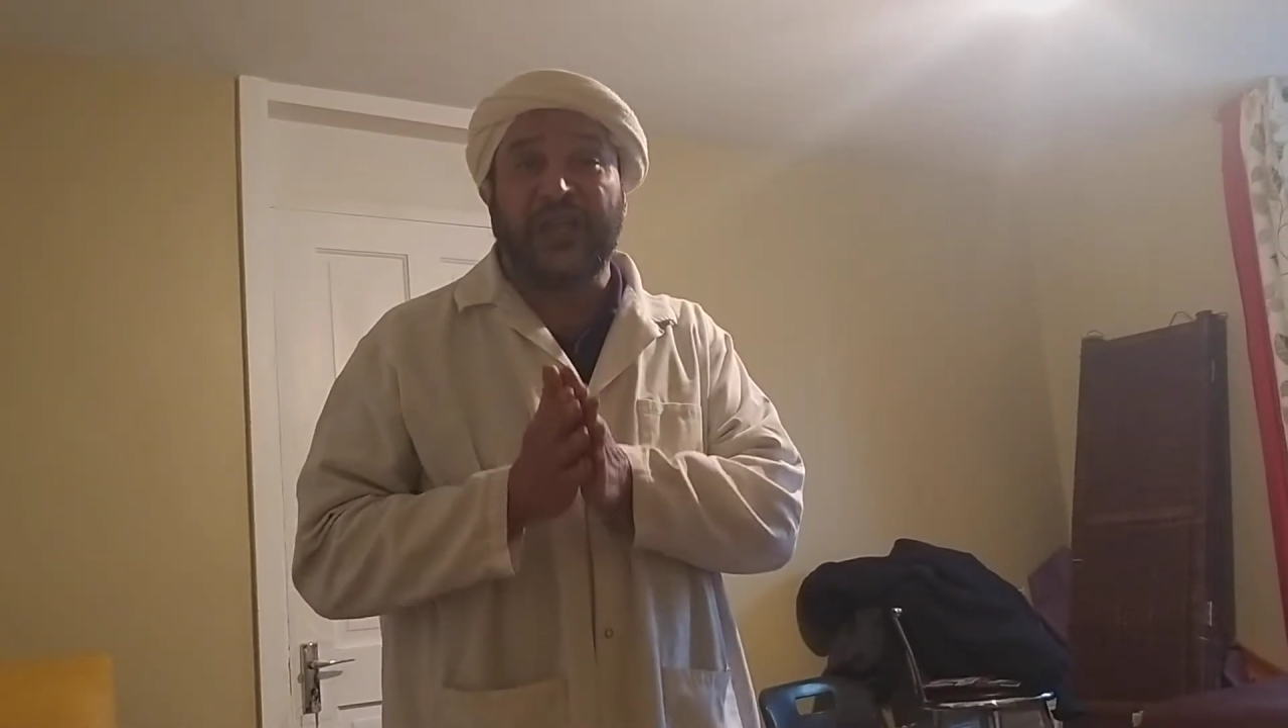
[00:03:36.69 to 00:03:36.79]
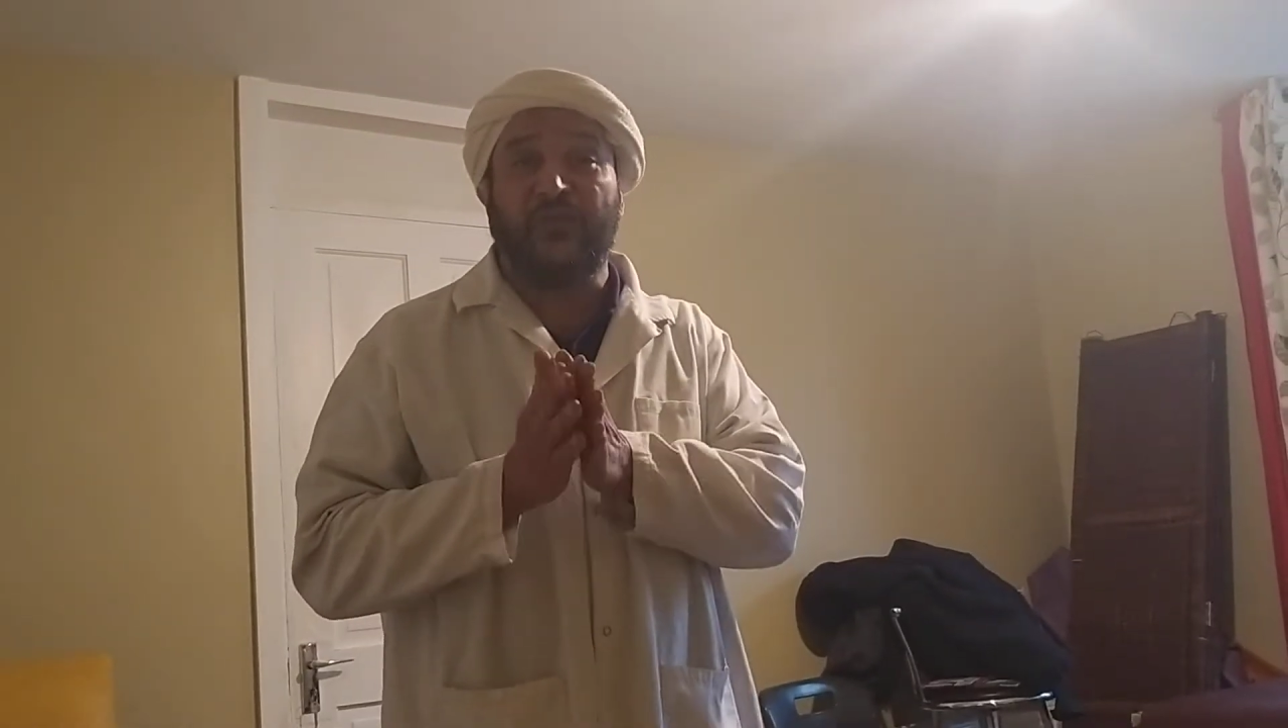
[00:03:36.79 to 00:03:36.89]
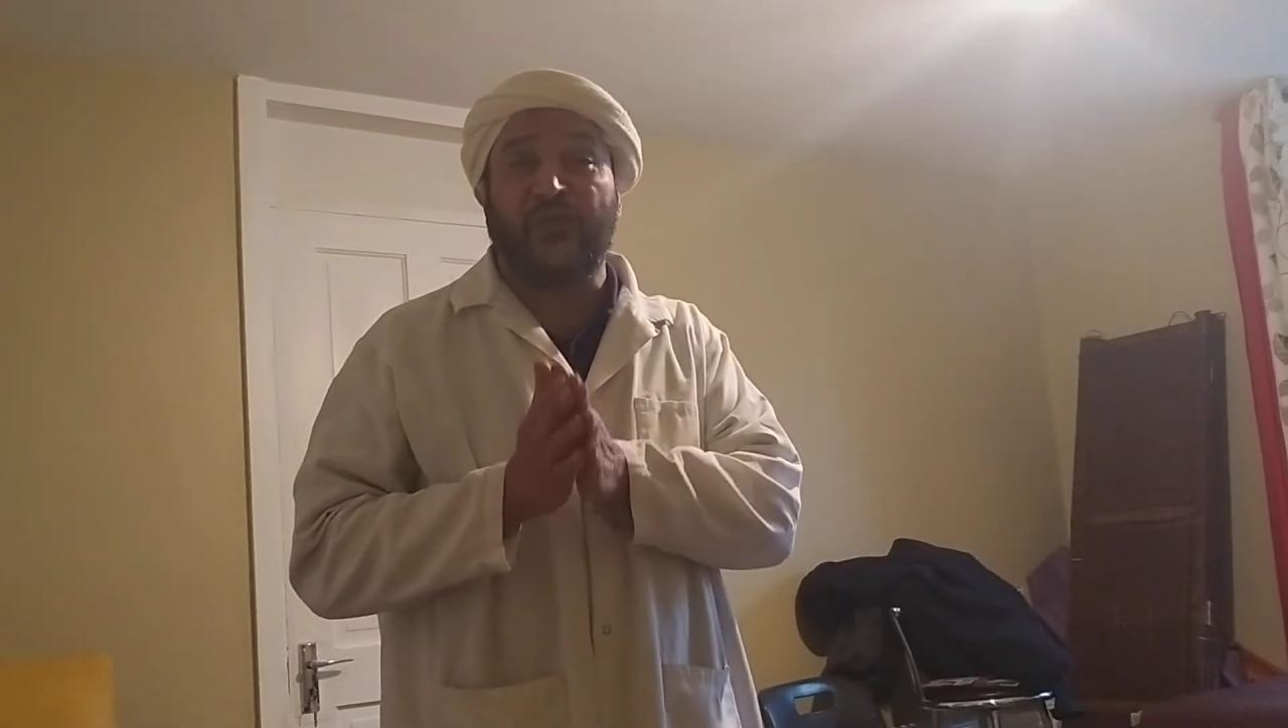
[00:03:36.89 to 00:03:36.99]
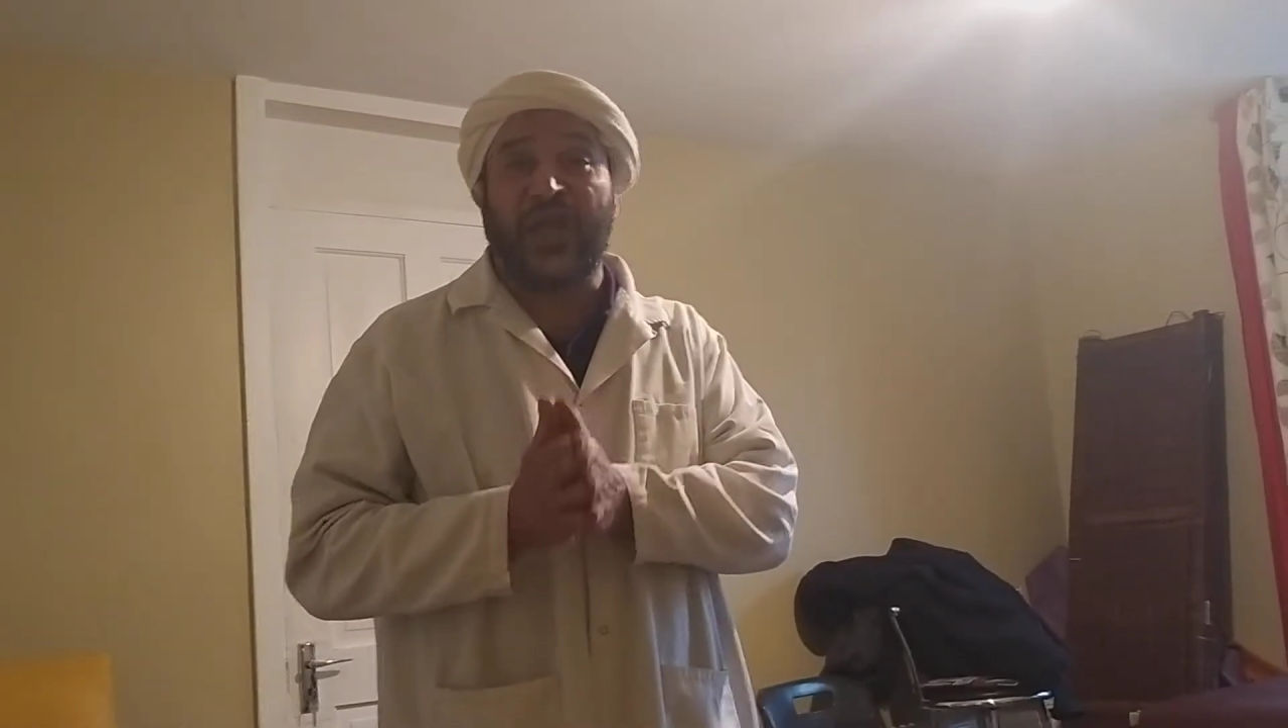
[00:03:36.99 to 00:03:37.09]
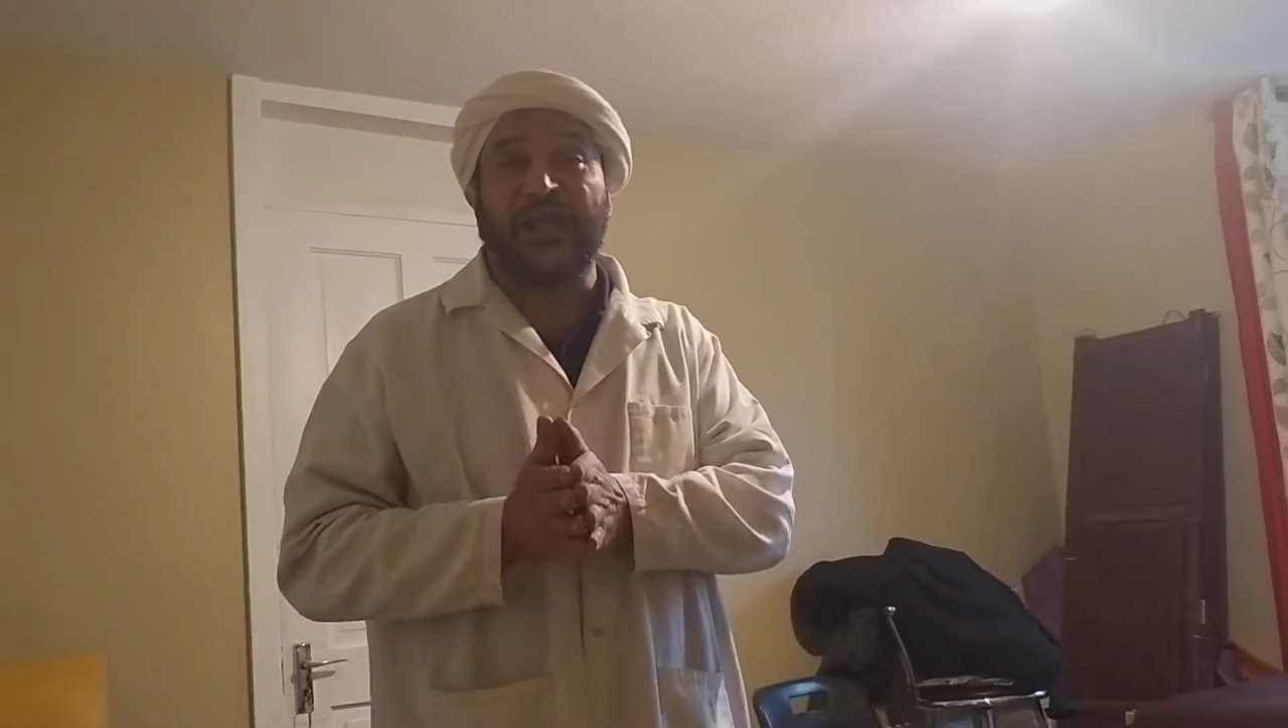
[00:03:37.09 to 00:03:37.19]

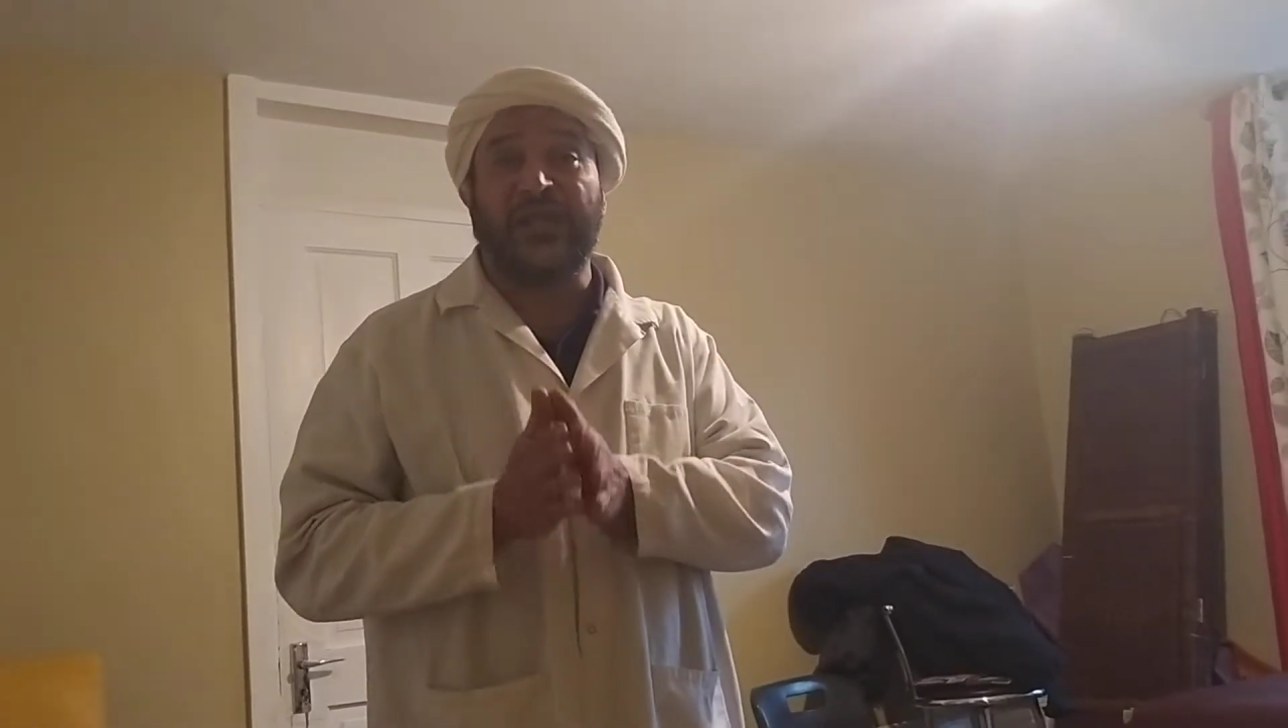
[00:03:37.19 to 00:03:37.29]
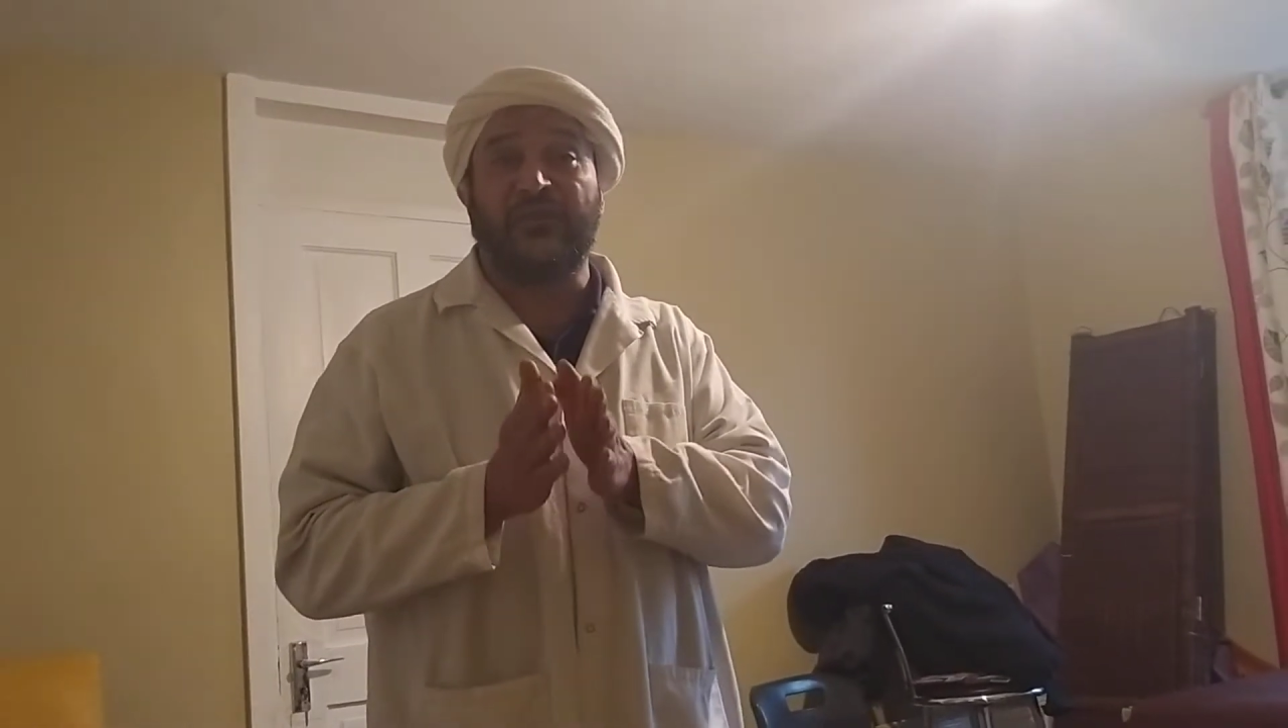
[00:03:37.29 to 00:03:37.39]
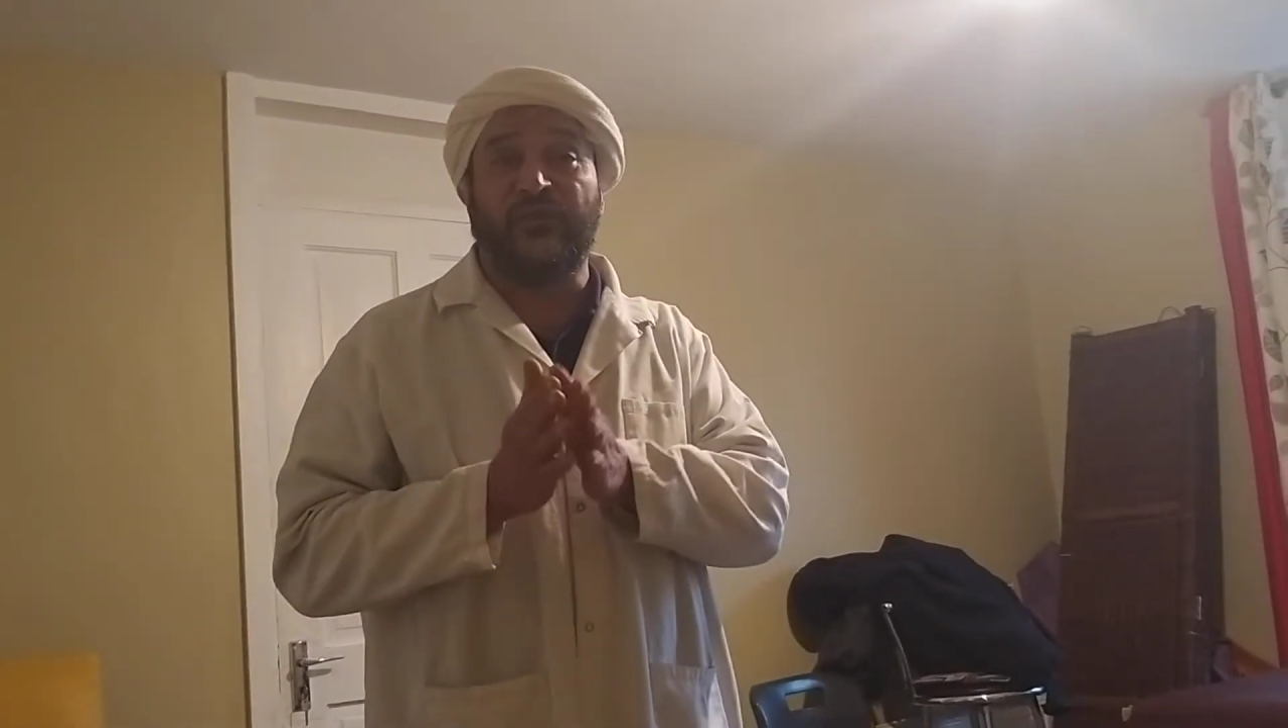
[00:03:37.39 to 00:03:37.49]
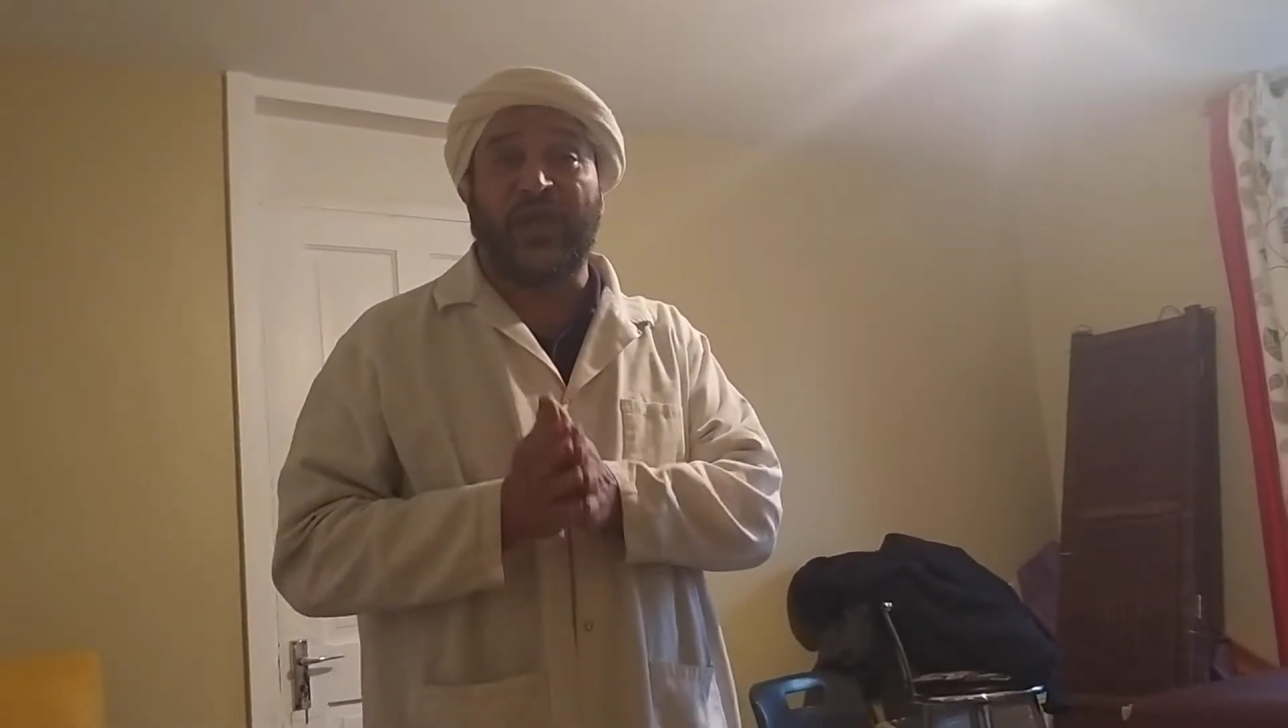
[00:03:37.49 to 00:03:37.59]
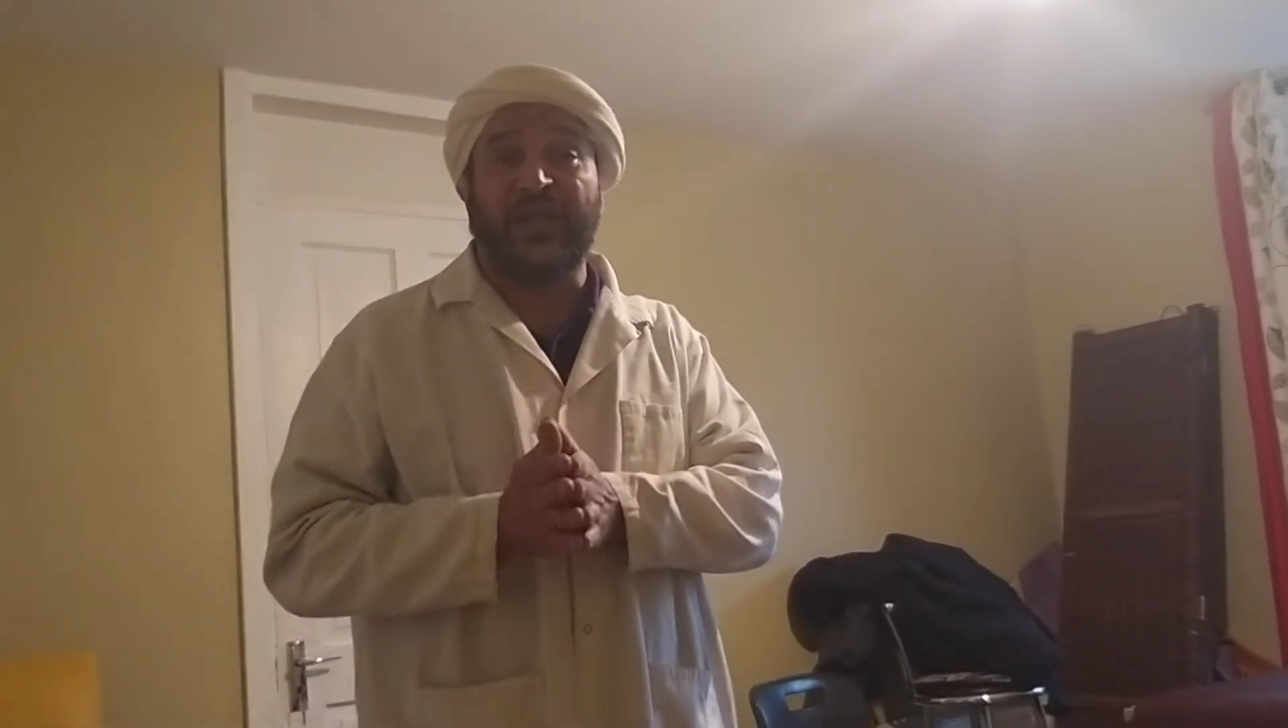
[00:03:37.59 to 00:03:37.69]
very,
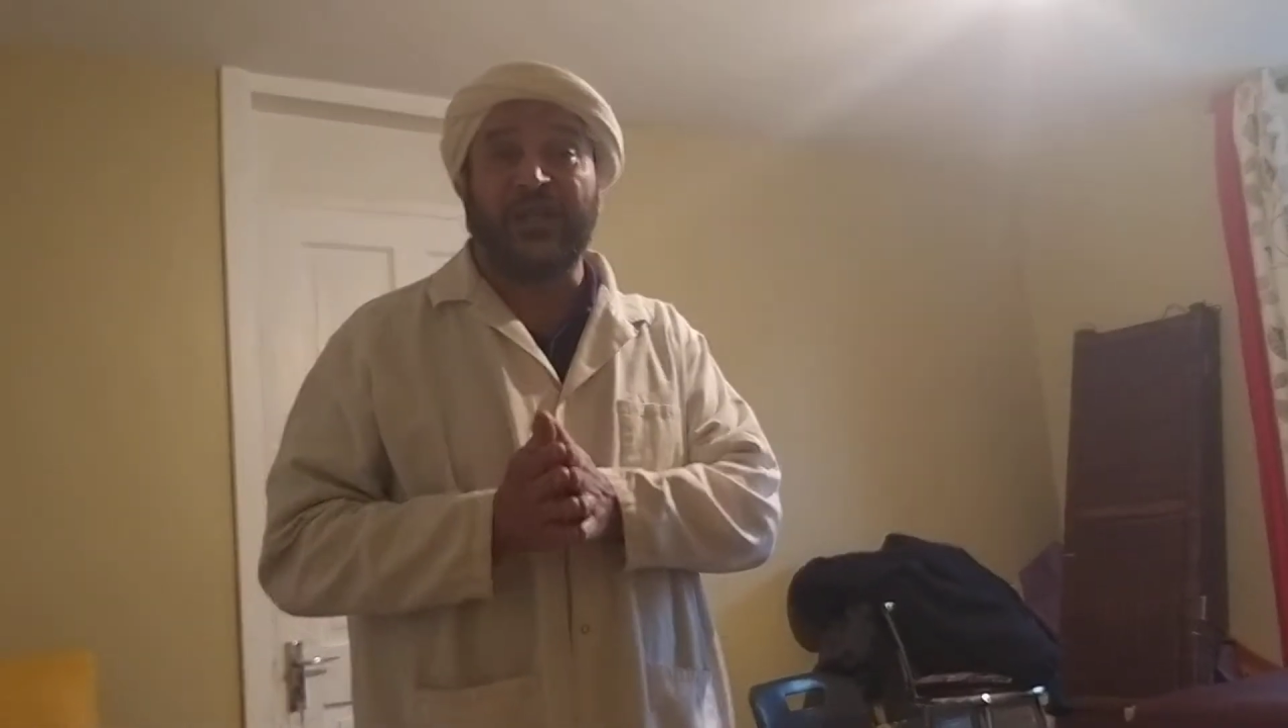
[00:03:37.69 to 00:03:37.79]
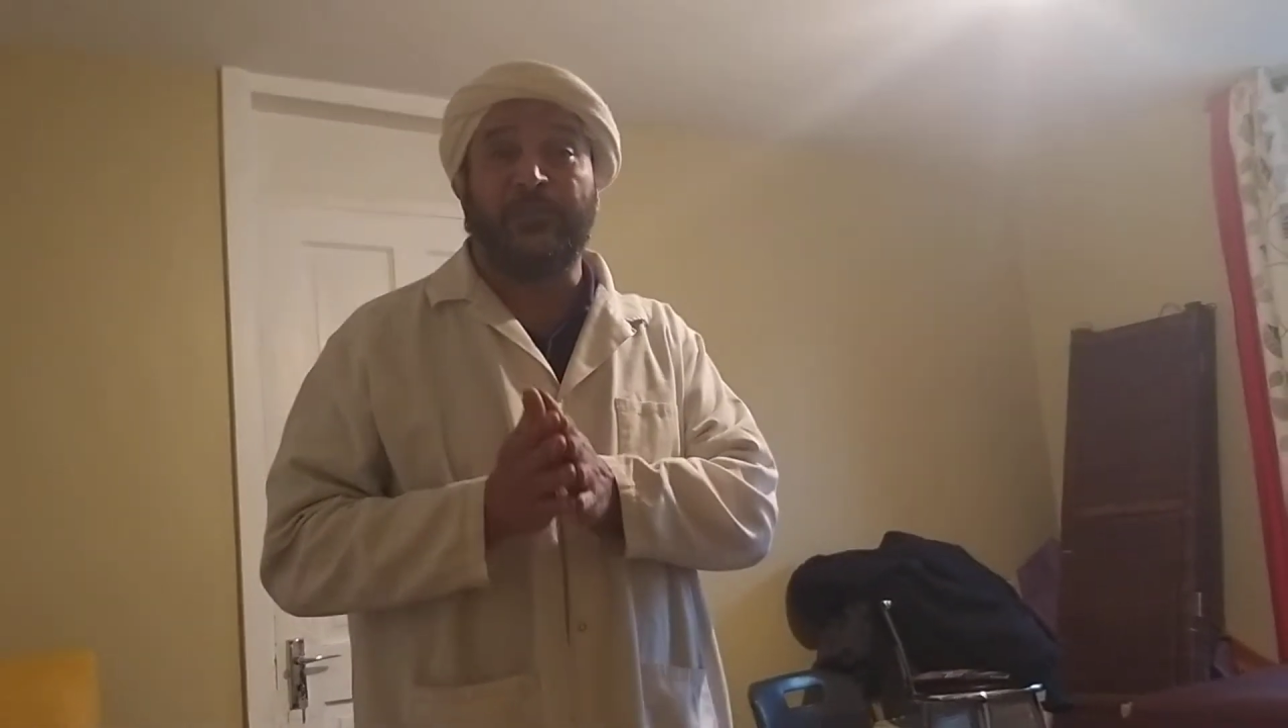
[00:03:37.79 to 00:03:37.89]
very